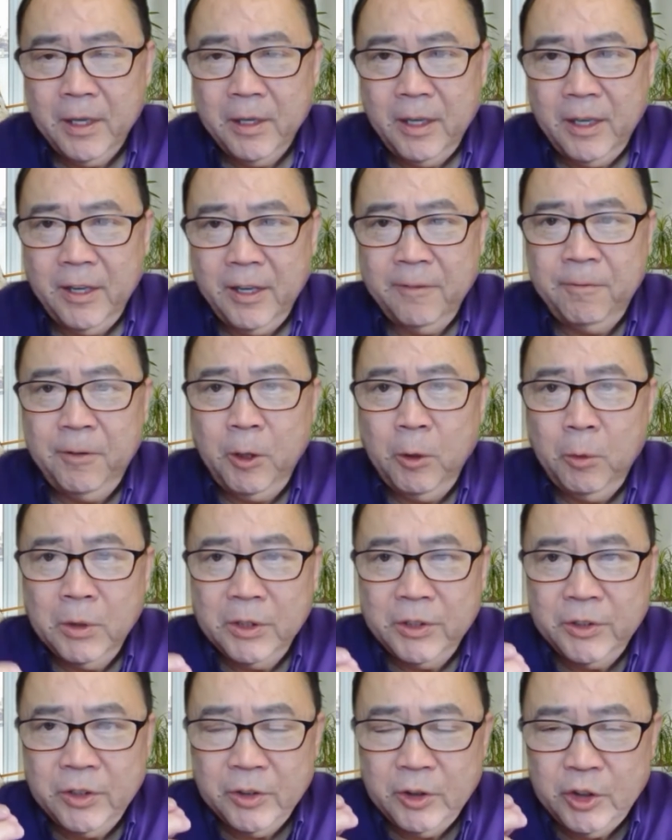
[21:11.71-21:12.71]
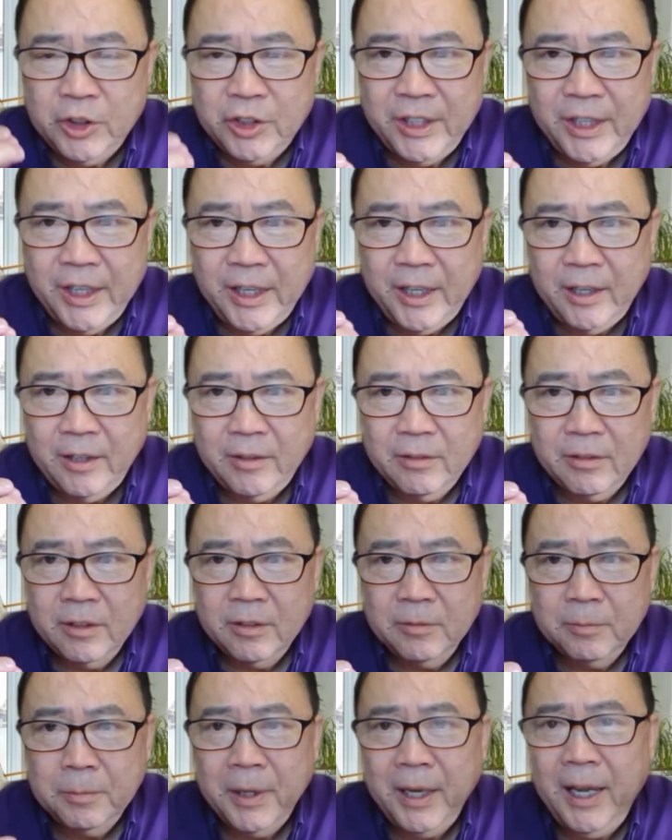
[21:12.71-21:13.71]
If you were to share
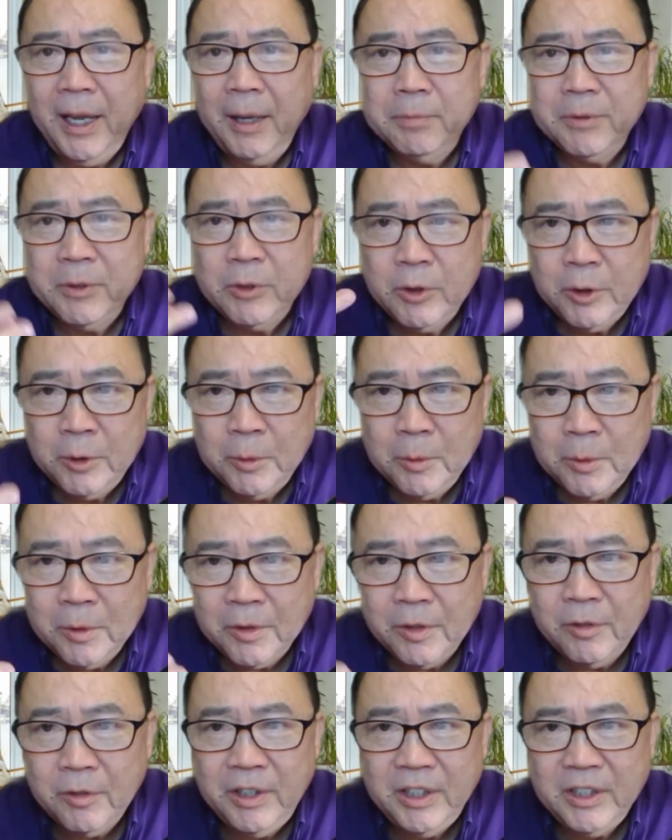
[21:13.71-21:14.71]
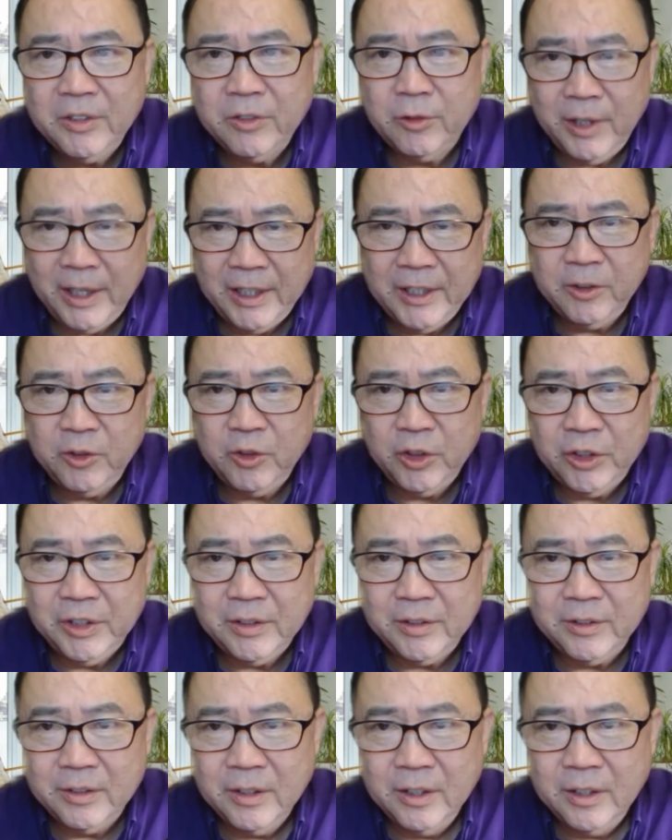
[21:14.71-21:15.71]
perhaps 2 or 3
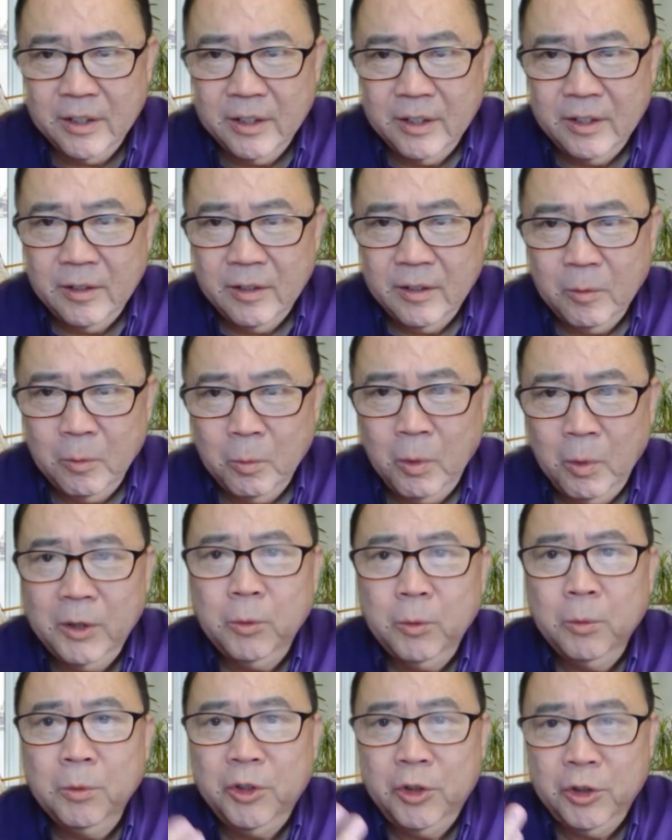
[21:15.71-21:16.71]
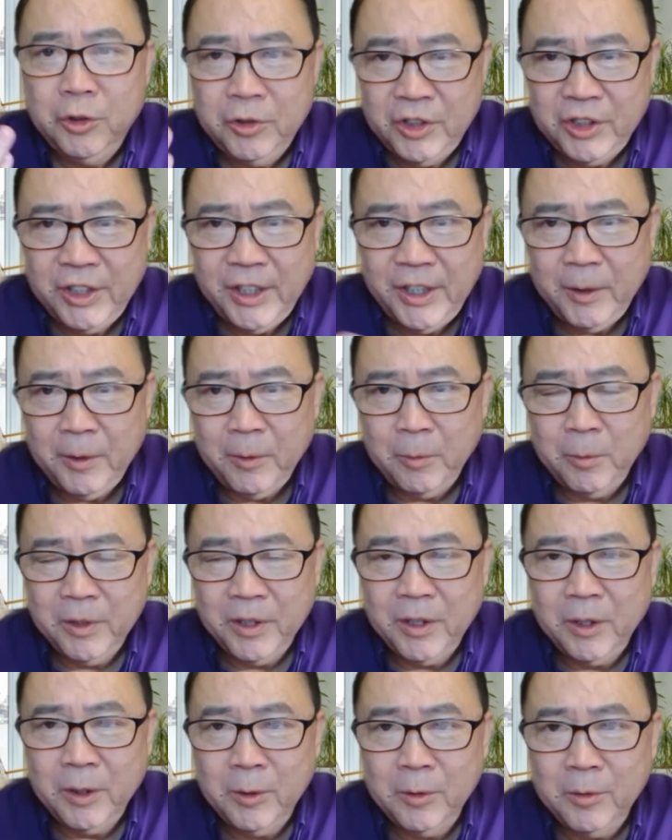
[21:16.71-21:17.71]
strategies, what would you share with
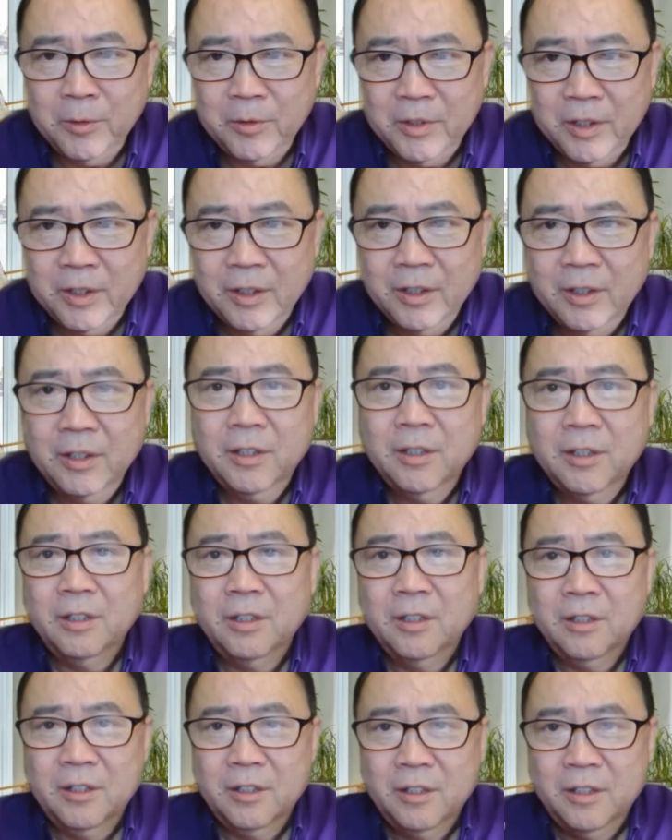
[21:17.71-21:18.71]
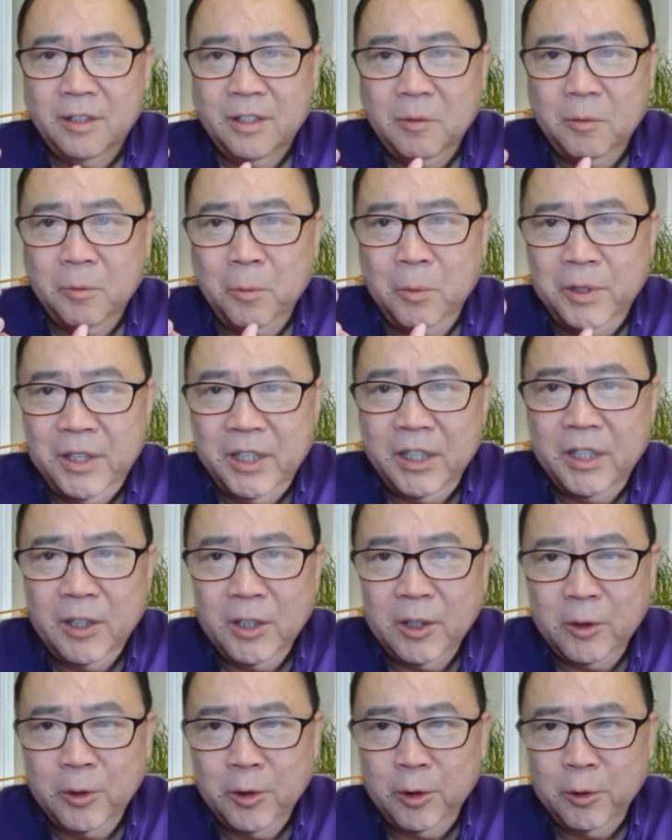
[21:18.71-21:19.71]
those within the
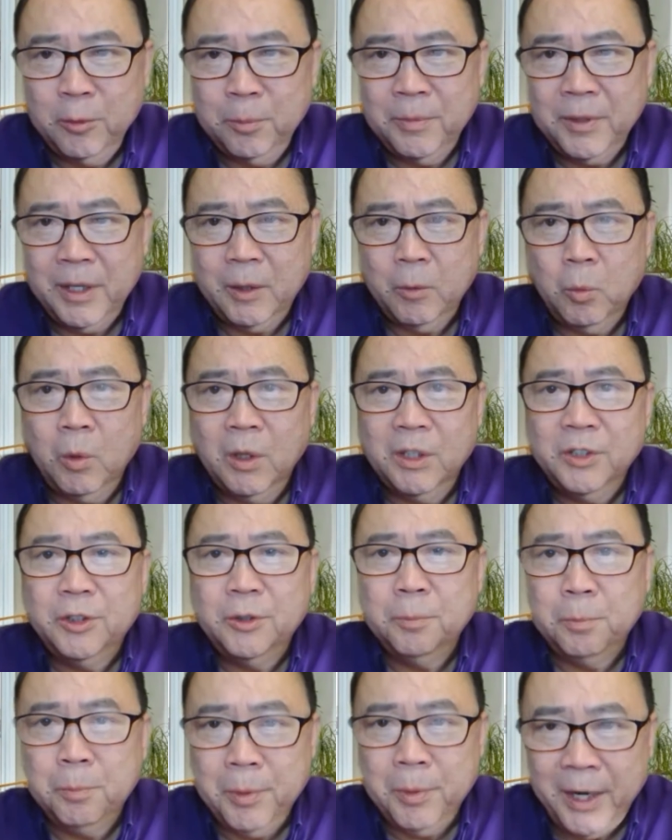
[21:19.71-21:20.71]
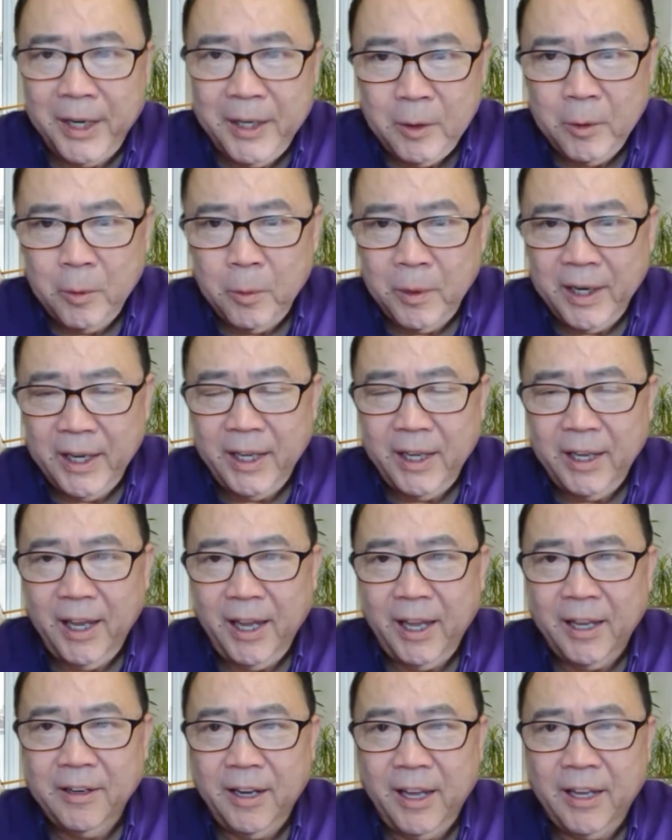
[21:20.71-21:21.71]
group that want to break away
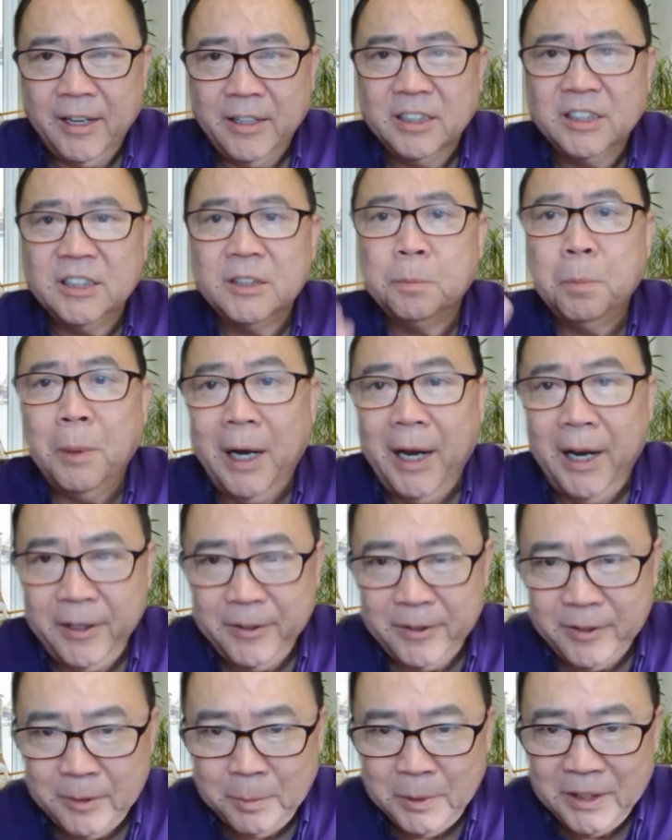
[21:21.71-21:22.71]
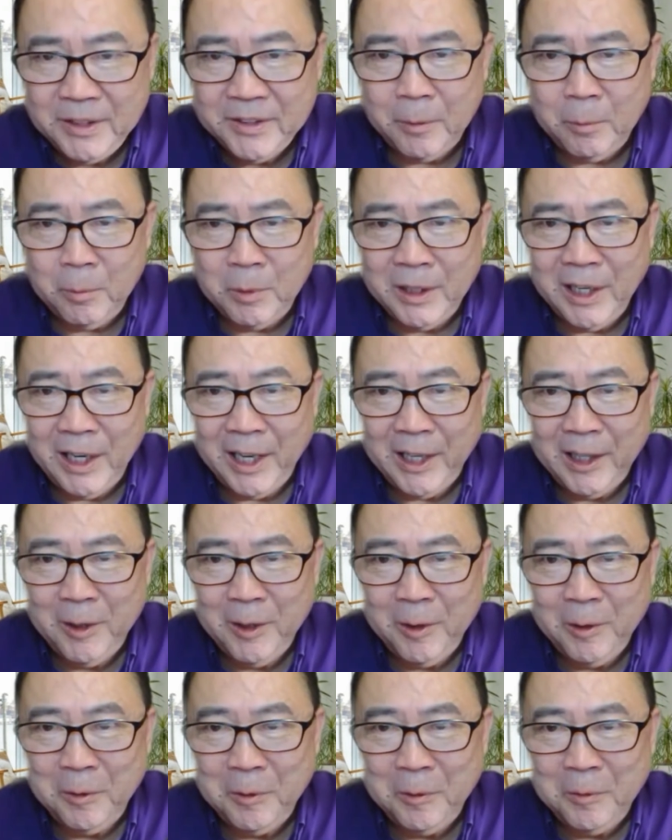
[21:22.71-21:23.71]
and aspire to be someone like
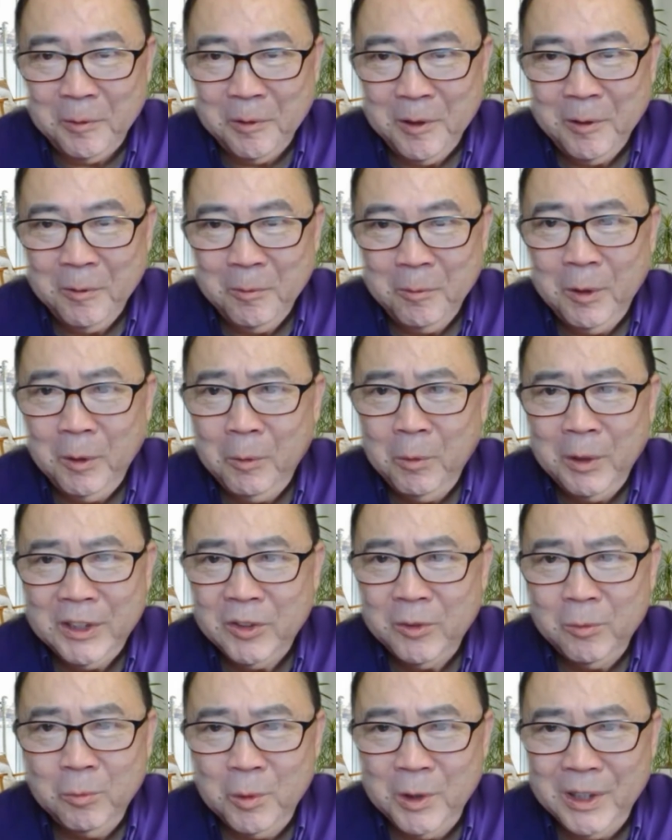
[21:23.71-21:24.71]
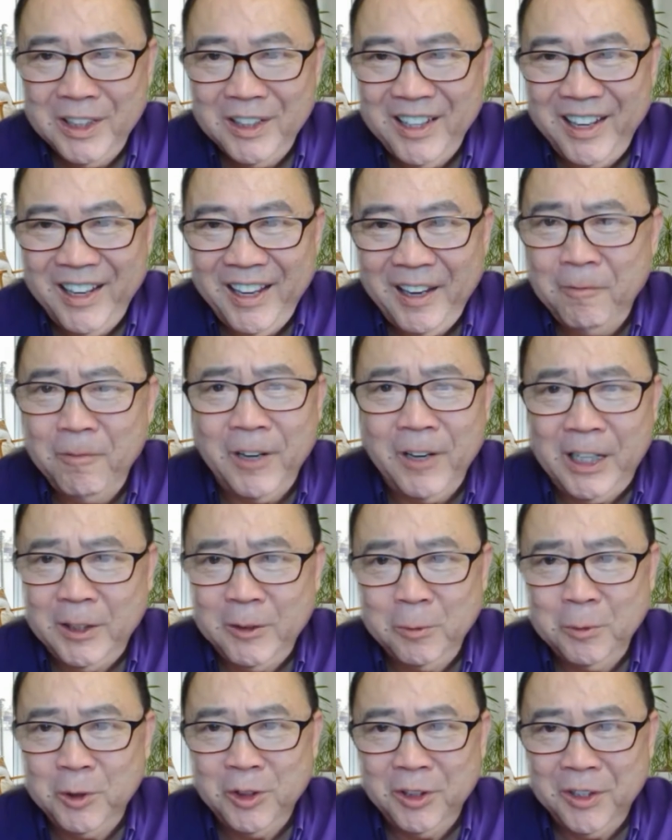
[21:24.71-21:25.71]
you? What advice
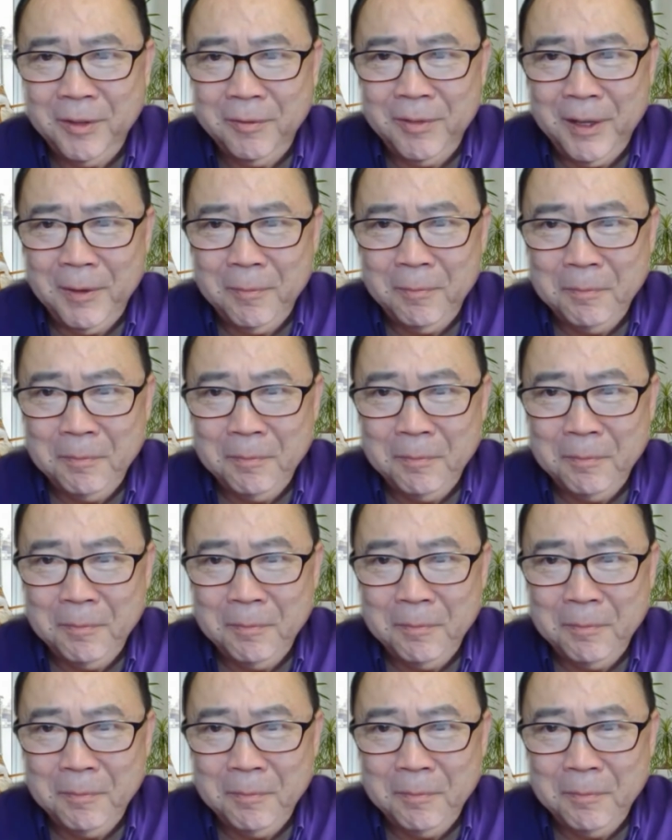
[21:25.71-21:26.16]
would you give them?